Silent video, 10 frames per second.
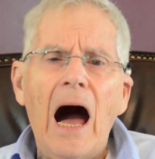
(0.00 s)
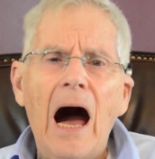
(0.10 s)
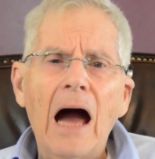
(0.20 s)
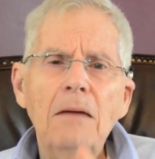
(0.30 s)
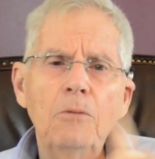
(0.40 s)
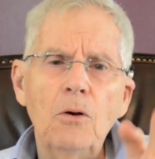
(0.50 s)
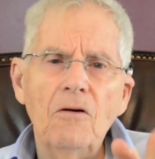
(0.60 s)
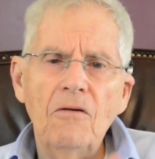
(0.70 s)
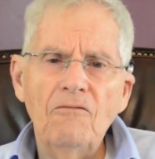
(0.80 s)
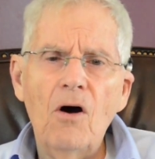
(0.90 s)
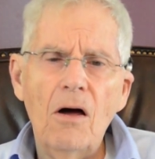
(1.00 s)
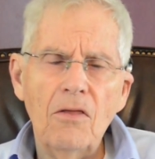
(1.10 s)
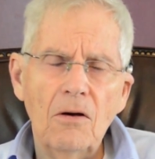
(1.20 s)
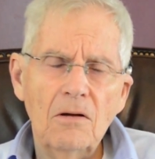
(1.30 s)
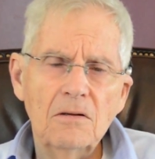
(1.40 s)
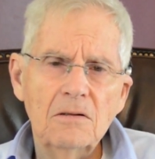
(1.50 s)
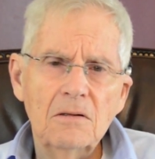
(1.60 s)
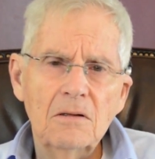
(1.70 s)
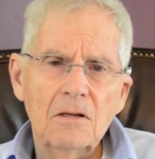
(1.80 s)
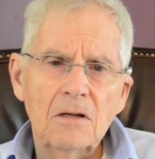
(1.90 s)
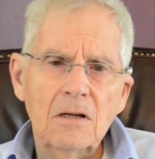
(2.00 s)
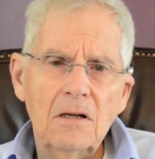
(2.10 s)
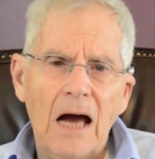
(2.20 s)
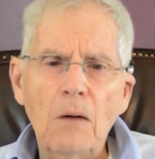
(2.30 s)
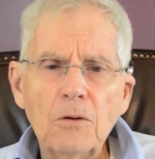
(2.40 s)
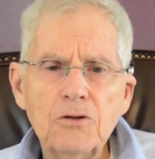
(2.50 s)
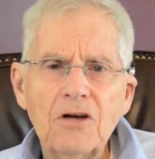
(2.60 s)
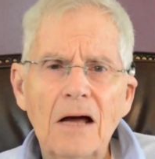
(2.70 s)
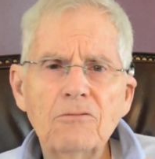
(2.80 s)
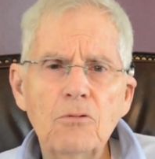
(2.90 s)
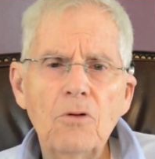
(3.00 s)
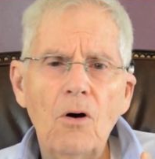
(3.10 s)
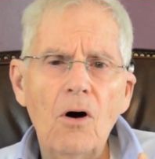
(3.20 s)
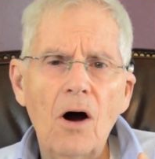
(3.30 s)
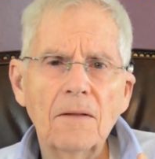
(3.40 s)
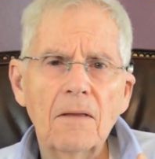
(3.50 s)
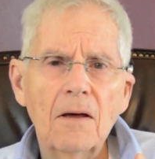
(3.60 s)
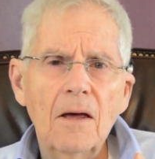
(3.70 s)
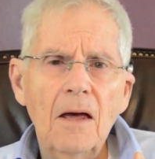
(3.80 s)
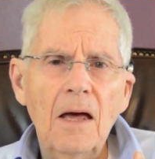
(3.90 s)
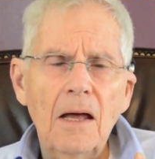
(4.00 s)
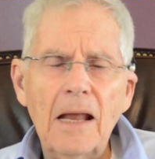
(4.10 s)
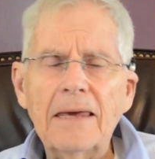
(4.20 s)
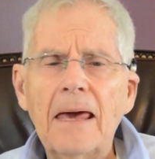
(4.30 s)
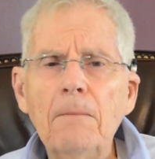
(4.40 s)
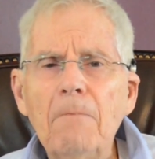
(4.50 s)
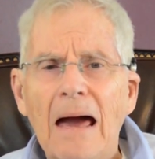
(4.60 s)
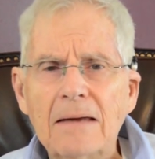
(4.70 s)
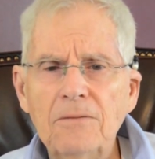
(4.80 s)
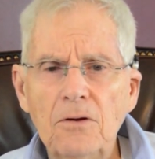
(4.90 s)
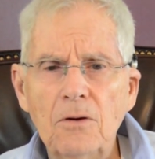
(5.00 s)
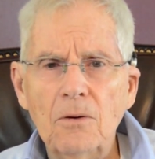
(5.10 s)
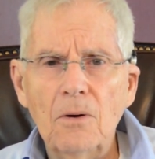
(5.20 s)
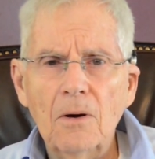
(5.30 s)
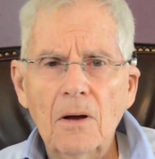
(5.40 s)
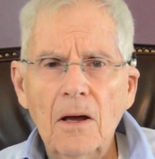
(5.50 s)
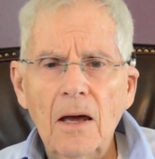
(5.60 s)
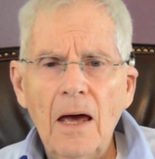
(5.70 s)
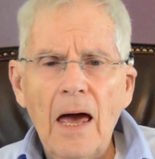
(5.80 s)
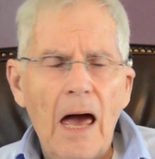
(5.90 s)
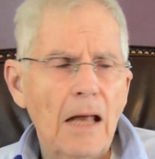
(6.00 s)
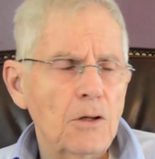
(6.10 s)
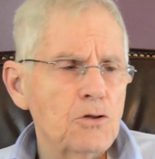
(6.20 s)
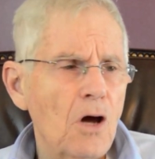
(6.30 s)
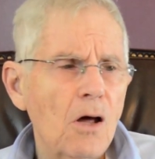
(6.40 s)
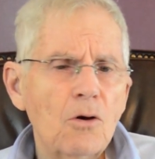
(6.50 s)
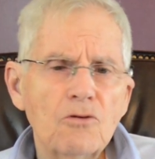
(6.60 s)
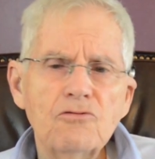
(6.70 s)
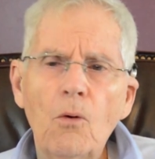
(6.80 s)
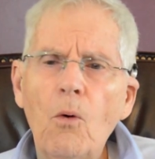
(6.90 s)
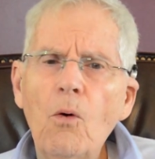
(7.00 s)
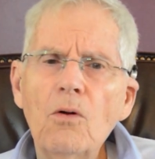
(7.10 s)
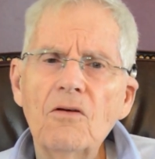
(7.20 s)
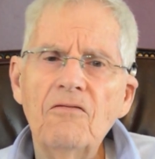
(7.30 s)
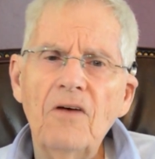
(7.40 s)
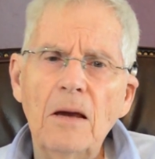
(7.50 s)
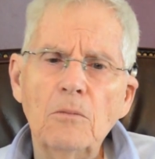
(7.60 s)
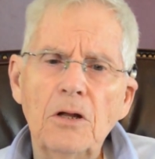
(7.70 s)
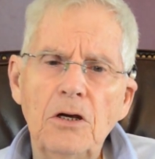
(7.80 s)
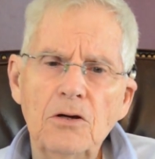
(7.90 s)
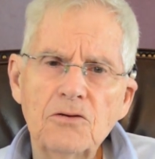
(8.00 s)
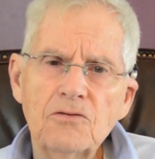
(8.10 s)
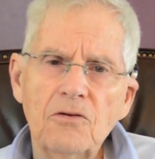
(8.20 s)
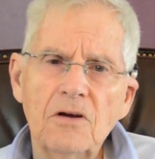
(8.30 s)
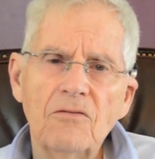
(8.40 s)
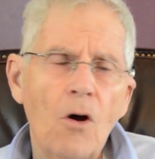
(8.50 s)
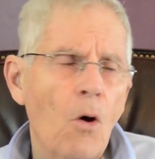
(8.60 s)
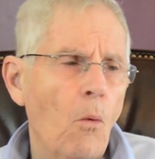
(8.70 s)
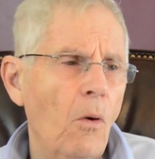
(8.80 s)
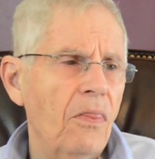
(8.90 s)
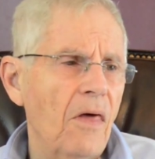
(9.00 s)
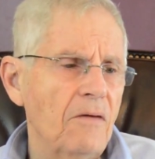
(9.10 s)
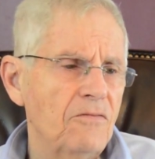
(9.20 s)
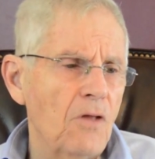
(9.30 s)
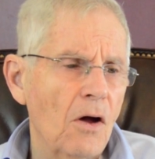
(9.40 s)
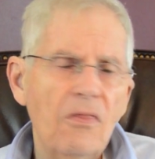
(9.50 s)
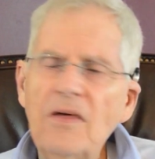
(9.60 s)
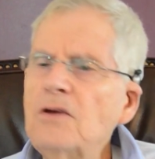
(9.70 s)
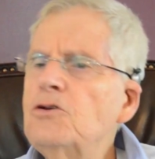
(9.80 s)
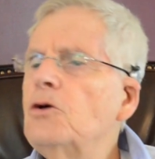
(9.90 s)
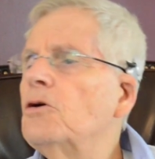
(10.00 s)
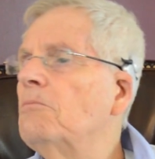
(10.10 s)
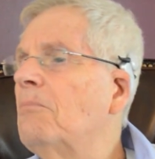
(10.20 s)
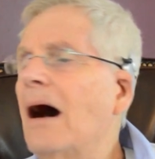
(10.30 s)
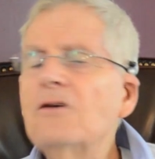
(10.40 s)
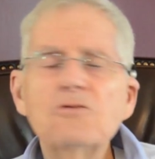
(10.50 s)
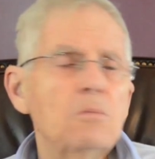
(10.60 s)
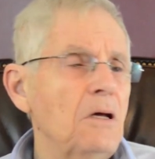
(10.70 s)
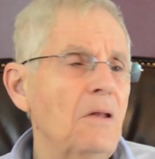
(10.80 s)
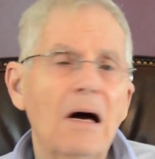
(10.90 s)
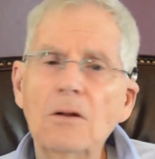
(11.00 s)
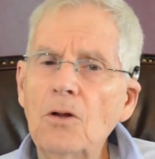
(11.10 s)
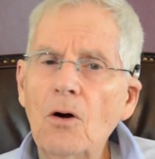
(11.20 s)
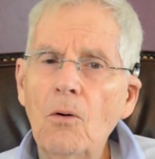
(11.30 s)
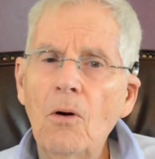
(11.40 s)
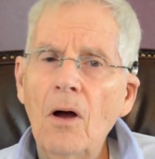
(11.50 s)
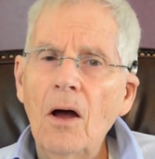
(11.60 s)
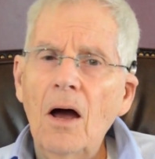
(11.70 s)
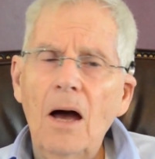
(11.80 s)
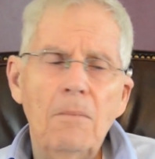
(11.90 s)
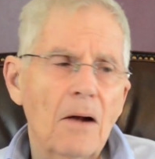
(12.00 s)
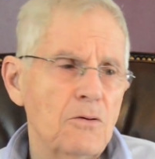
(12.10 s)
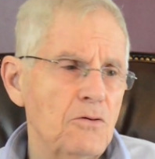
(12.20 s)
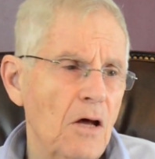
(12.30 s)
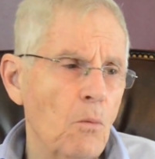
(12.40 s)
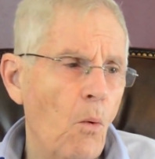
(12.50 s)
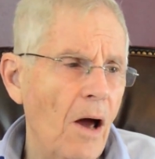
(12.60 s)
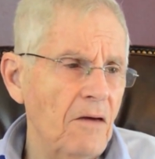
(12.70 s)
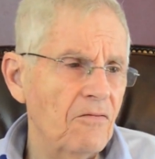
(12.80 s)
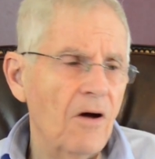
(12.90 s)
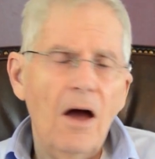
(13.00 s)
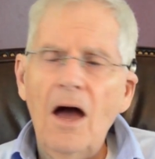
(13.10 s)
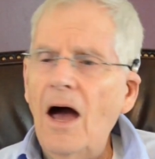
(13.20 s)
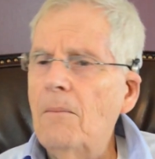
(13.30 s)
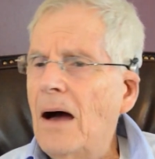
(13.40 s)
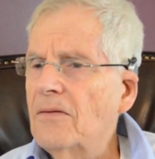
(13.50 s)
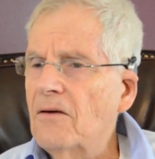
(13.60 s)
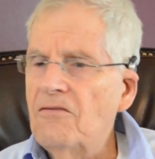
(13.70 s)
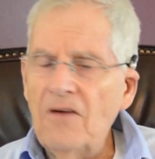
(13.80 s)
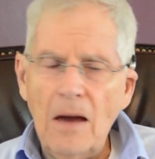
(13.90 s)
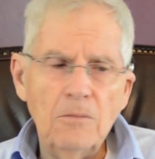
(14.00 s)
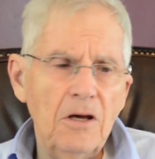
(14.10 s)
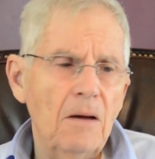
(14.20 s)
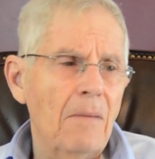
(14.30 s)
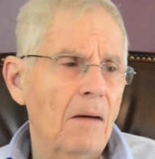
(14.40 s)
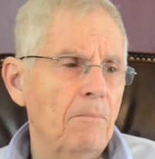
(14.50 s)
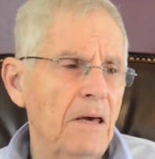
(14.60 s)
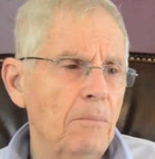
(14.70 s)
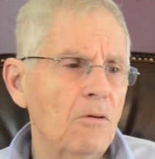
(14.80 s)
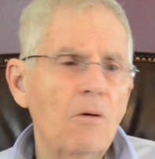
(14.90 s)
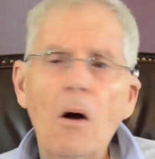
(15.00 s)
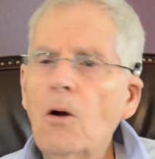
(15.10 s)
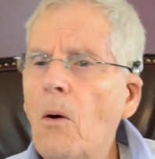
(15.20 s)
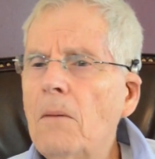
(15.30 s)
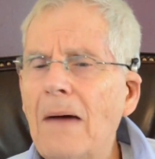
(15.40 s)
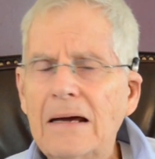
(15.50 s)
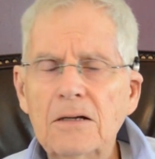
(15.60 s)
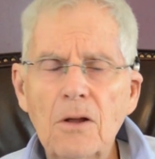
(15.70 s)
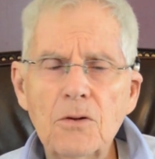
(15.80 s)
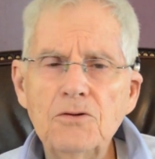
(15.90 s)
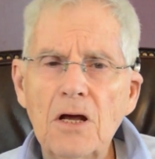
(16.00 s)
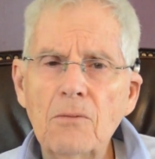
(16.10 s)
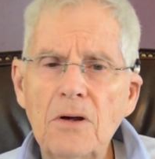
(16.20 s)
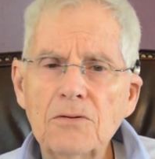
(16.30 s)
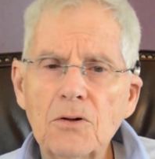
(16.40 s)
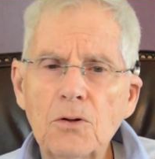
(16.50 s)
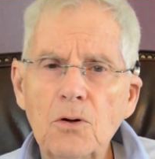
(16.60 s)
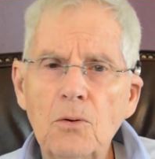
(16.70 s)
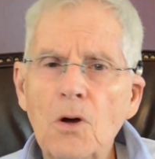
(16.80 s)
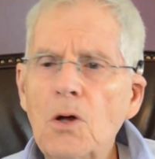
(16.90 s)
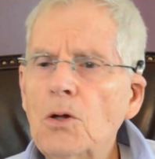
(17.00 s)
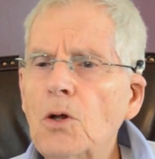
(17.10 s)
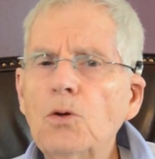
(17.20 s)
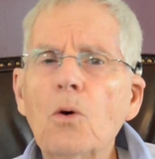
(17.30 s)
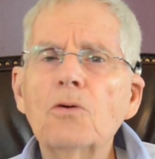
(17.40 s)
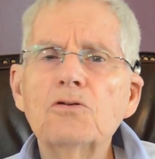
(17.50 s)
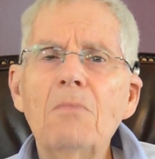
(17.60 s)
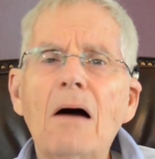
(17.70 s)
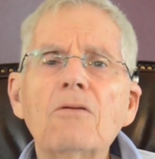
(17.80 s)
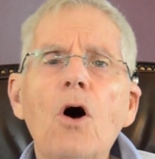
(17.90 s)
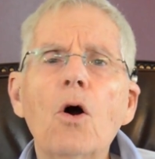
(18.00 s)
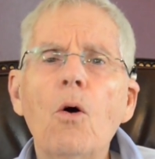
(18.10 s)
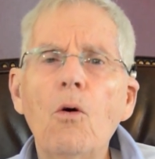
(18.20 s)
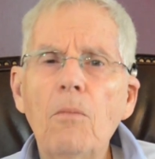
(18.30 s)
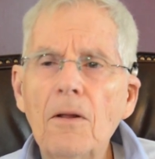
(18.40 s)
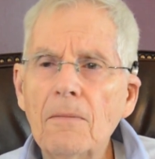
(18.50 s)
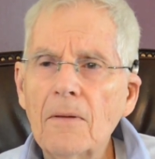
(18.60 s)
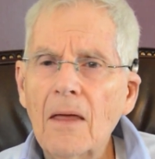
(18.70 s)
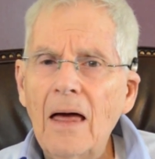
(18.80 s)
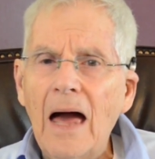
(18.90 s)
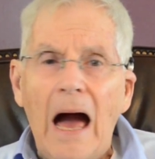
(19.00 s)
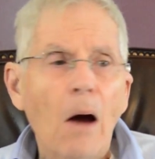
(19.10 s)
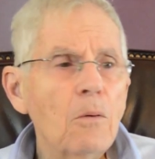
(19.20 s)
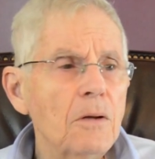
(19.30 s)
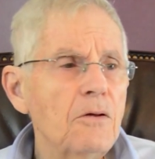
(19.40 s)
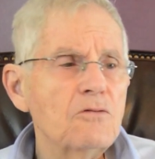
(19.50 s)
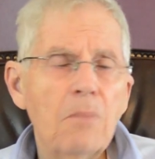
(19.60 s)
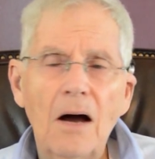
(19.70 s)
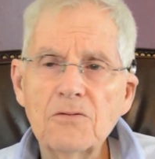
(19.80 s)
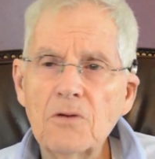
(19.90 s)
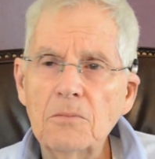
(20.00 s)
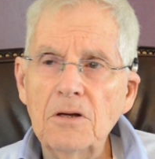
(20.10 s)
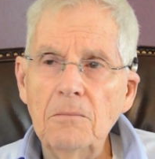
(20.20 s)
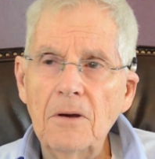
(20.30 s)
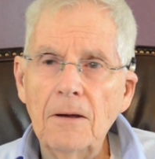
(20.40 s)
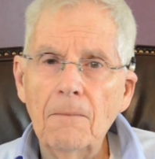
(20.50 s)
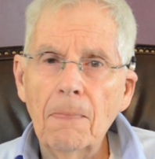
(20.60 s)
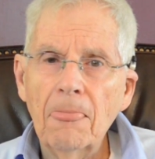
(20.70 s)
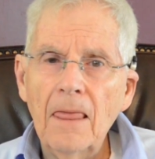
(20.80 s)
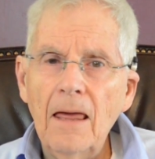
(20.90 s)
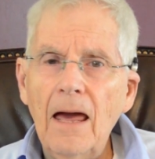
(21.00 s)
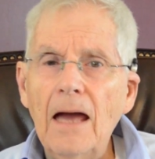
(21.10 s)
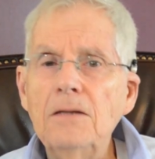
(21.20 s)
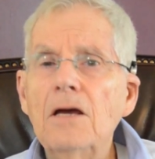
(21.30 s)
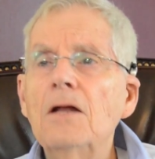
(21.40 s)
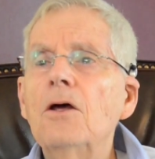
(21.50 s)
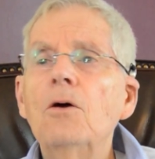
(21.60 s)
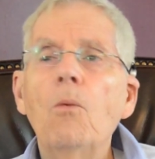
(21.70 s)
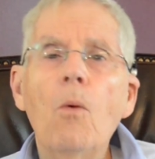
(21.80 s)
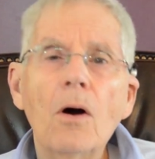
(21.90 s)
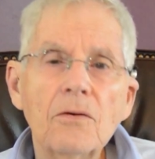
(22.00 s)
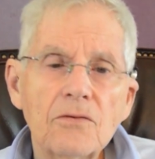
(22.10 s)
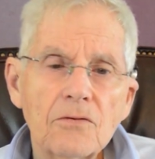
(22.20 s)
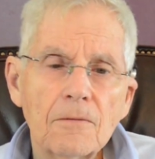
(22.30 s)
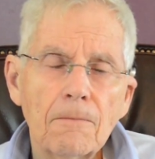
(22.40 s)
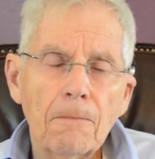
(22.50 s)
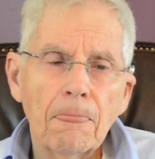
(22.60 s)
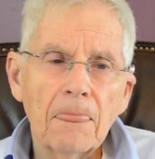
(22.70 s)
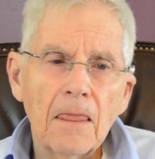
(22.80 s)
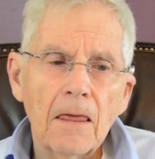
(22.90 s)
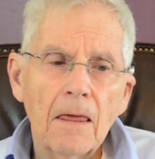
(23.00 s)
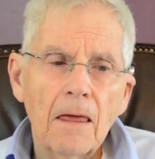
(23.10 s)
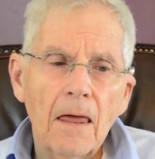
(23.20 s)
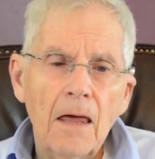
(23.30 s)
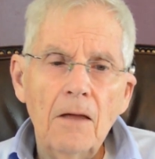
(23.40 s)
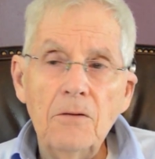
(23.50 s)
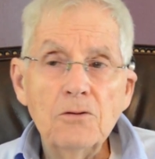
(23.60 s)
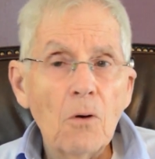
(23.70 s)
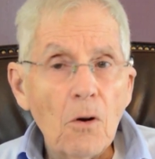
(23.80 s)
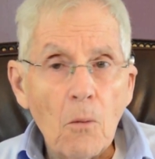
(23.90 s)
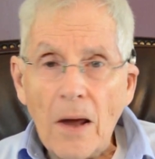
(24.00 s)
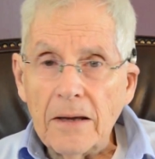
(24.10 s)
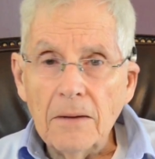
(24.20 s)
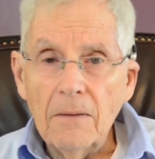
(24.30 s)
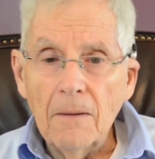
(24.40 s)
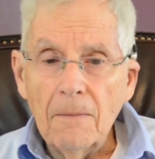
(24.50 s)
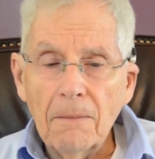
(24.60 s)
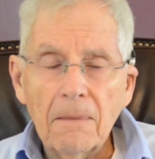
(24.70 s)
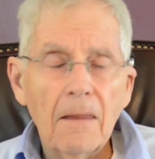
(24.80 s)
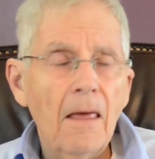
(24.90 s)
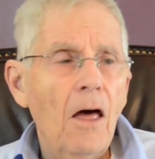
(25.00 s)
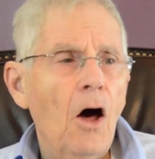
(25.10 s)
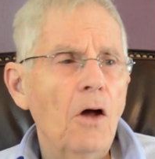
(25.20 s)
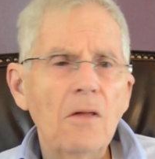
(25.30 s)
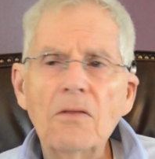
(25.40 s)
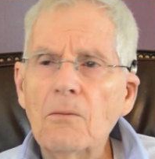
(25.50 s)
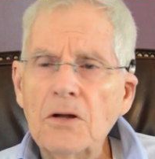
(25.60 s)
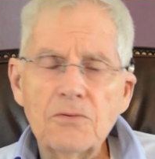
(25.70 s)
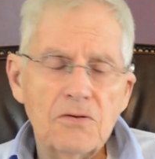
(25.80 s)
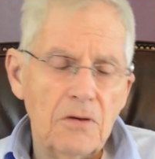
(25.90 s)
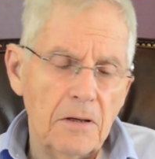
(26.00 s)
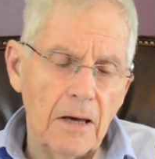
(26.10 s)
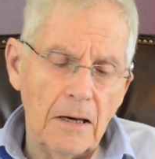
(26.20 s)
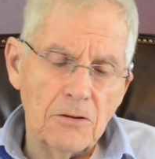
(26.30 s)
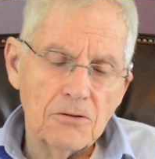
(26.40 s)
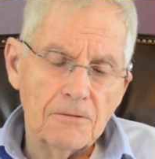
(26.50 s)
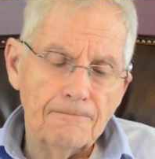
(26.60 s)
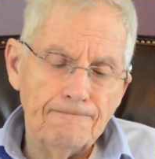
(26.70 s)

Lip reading: I'm your father. I was shot through the heart. I came back to you. And the child goes through all the family history of what they've done, things he could possibly not know about his dead wife, about the family, about people going back another generation or two. The daughter's mouth hung open. How could this possibly be? And yet it was. These are on record. Another interesting case.